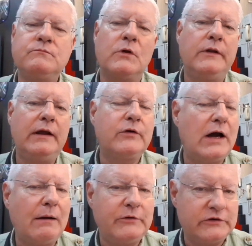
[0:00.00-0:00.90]
they have
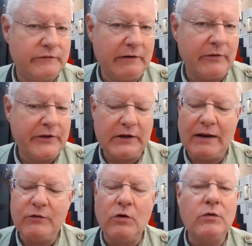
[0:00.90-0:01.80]
copies of everything. They
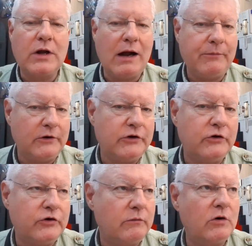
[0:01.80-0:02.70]
have their own copy of
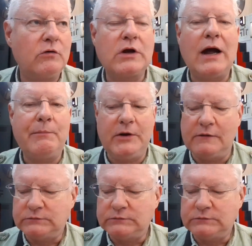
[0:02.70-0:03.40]
YouTube, their own copy